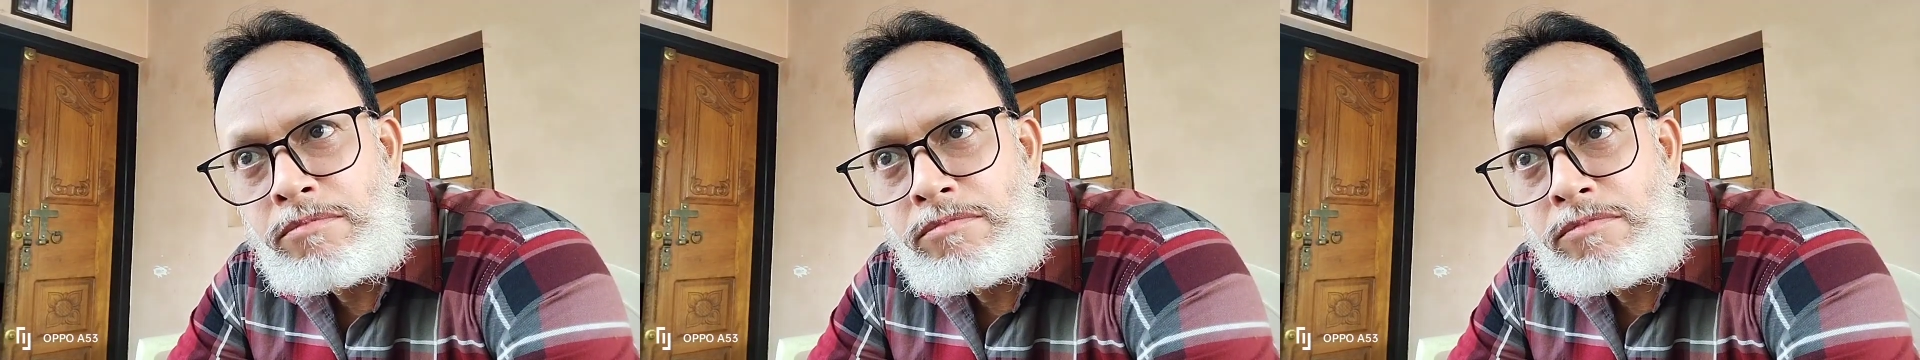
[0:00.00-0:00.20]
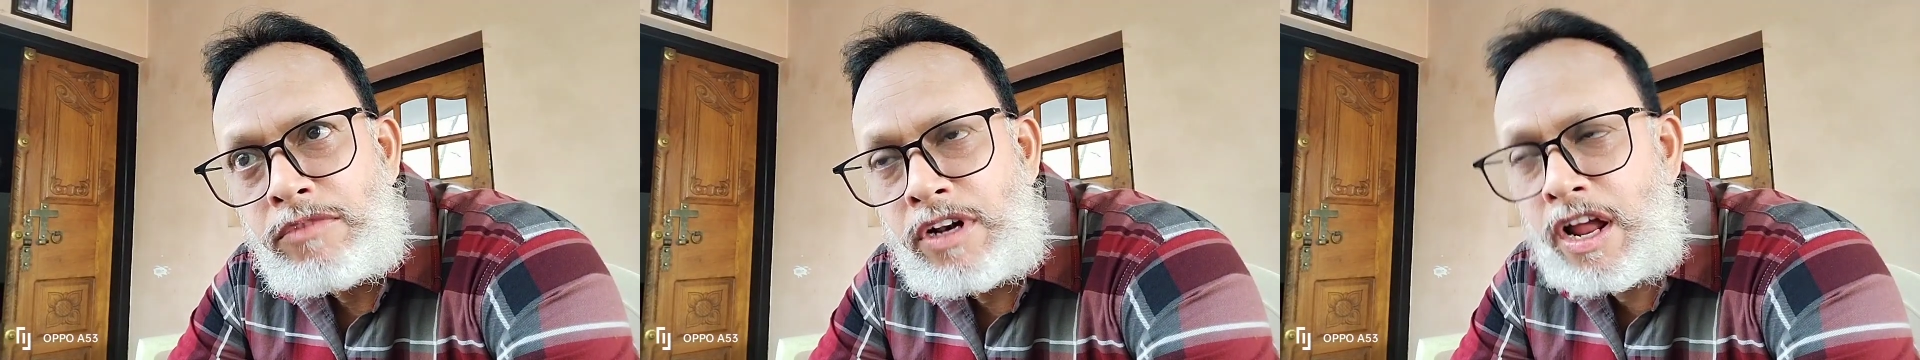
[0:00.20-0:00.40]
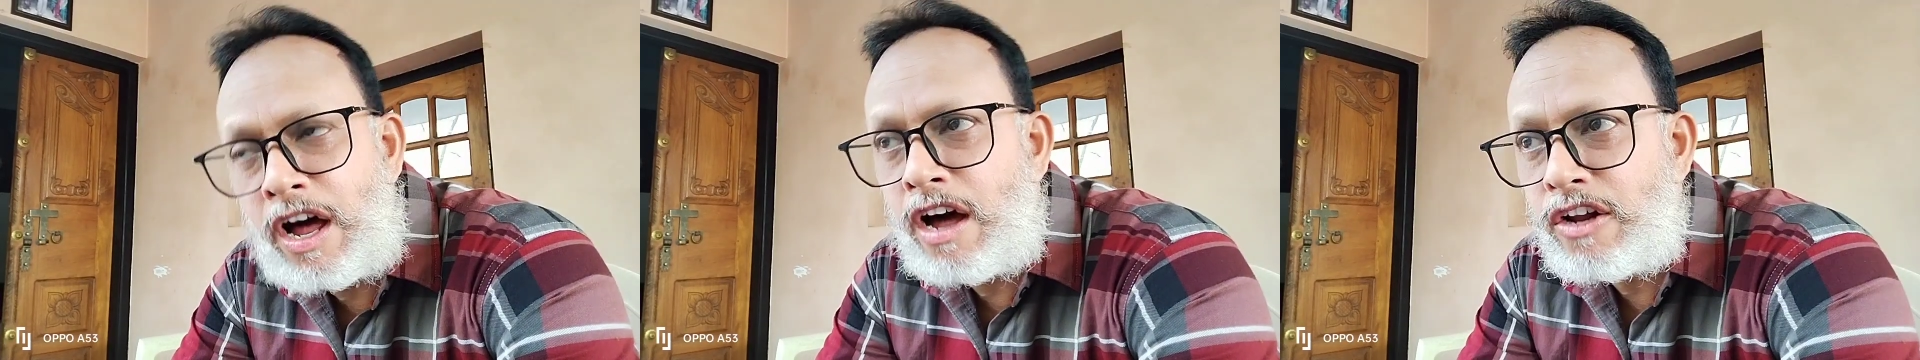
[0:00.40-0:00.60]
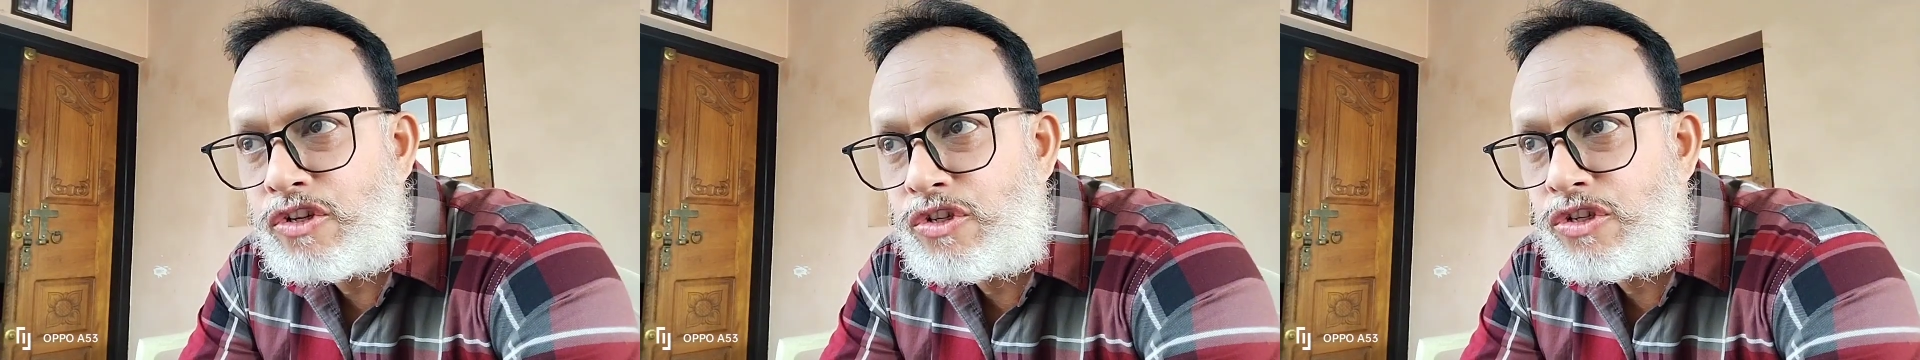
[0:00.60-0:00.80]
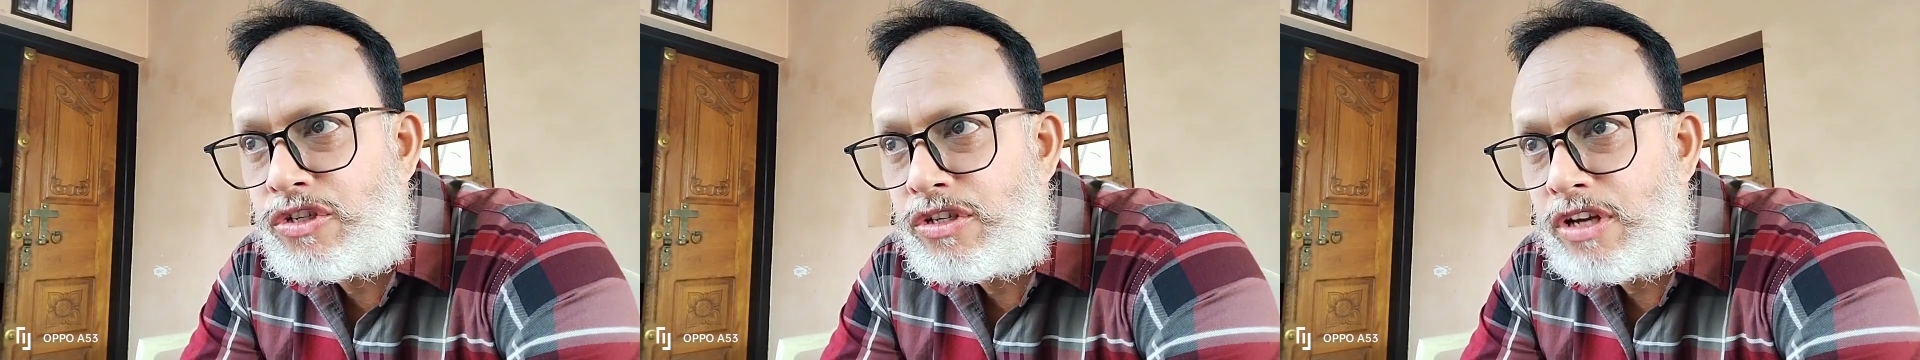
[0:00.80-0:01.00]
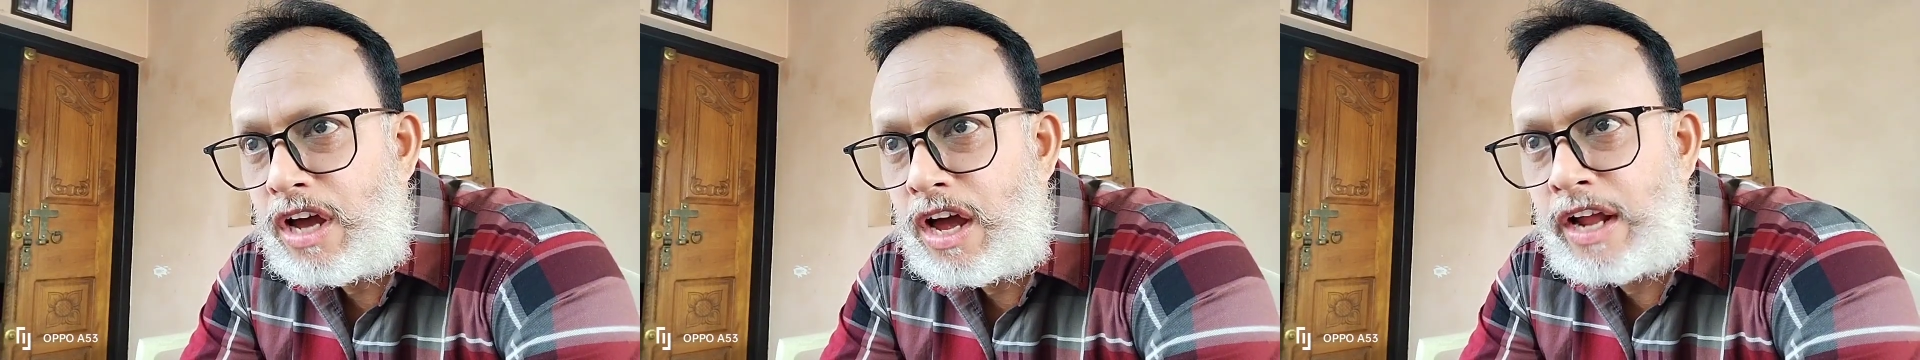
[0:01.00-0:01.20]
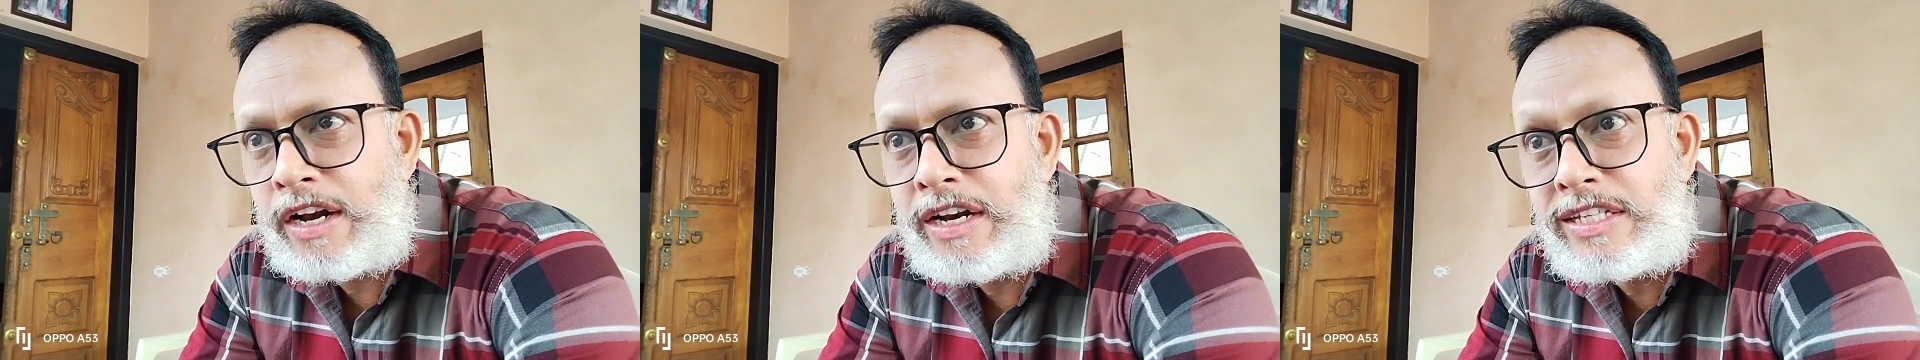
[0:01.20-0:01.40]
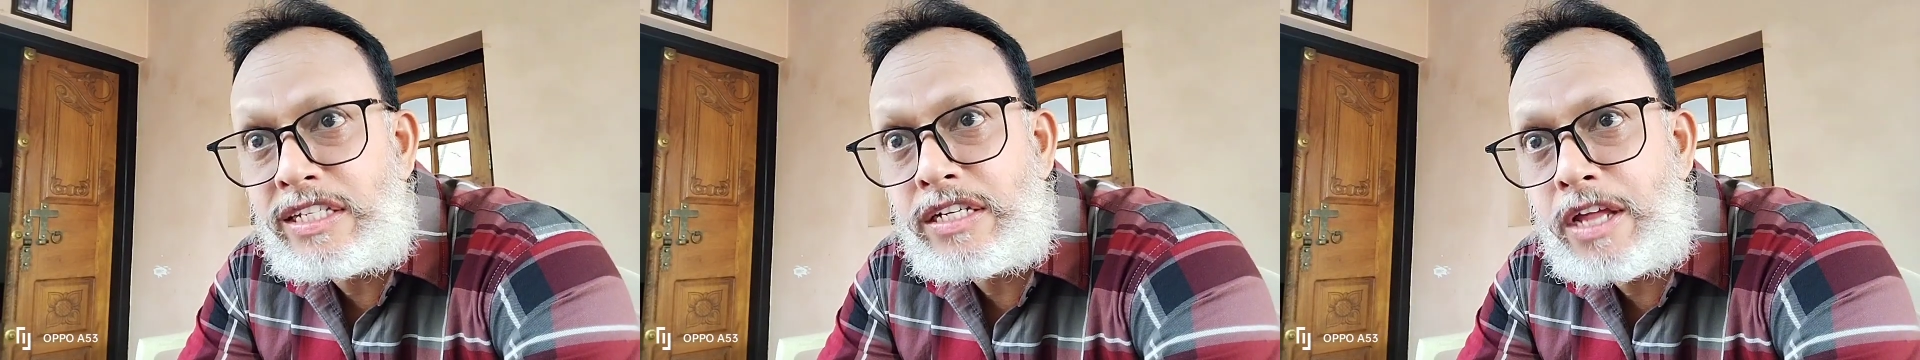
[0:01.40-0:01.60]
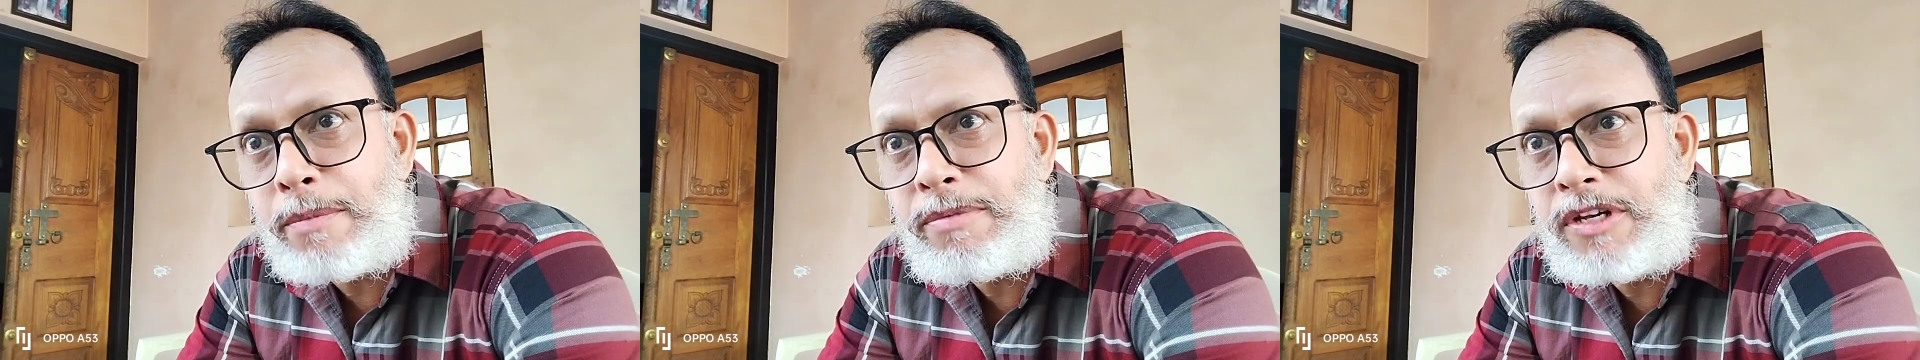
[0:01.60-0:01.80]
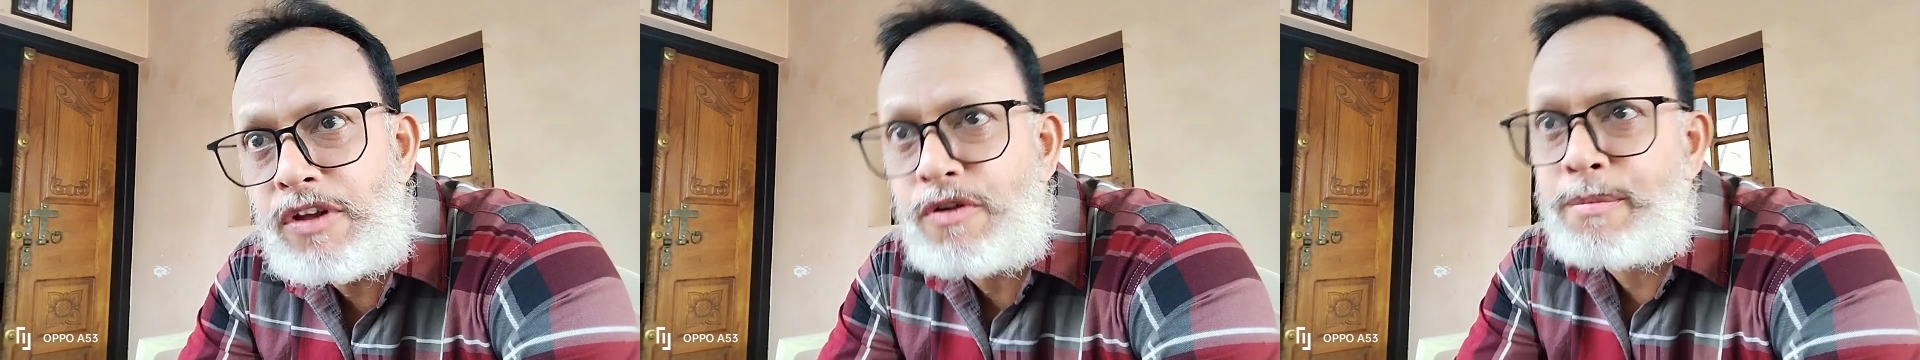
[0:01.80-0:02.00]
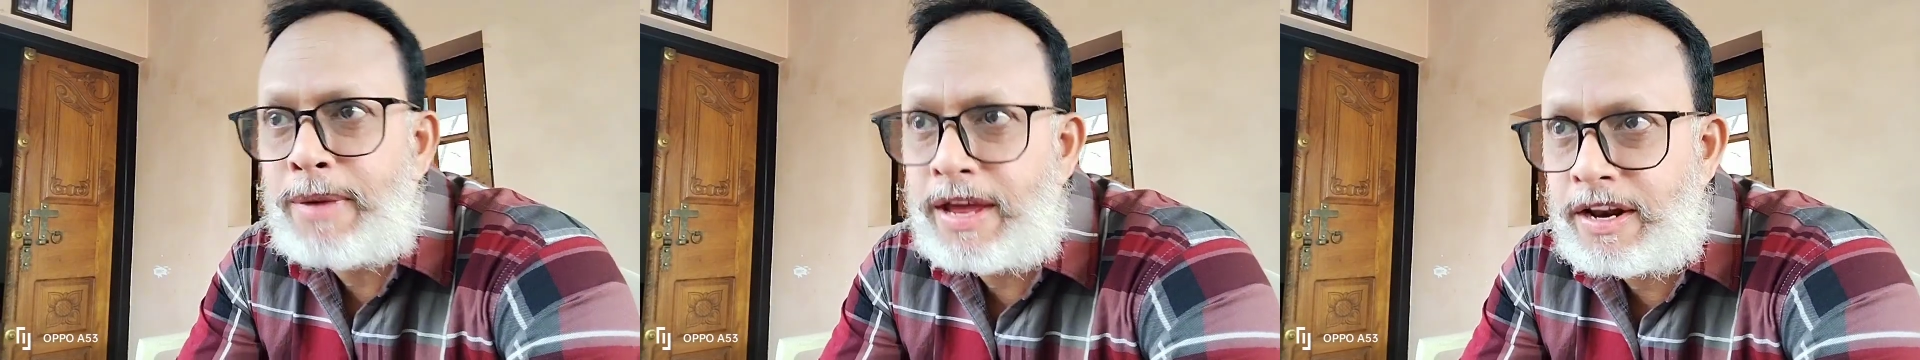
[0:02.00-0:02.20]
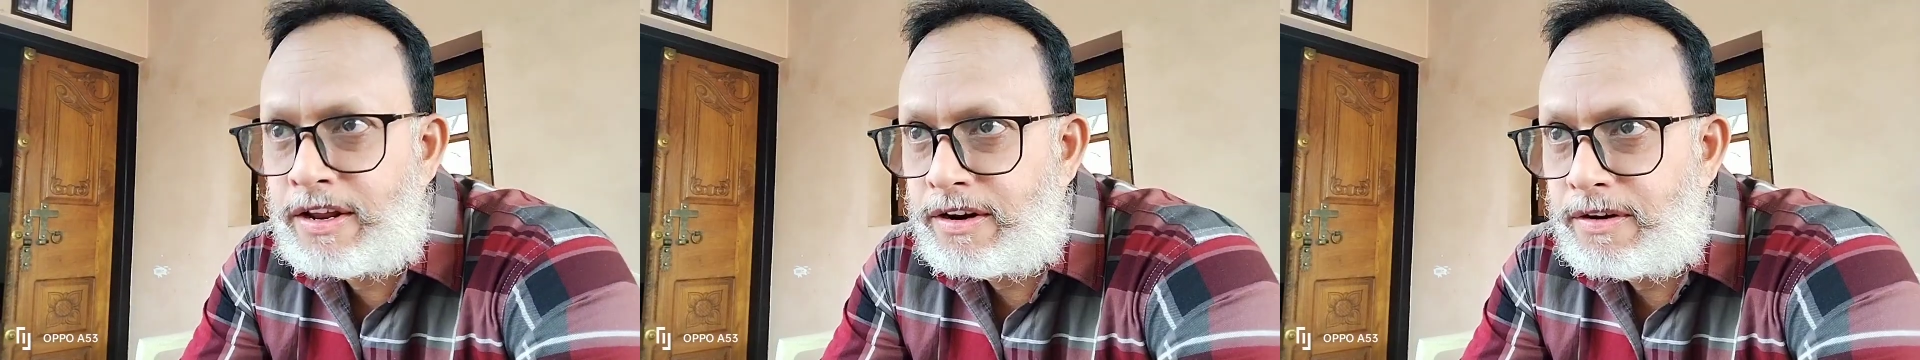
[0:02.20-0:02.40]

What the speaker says: large and descriptive manner.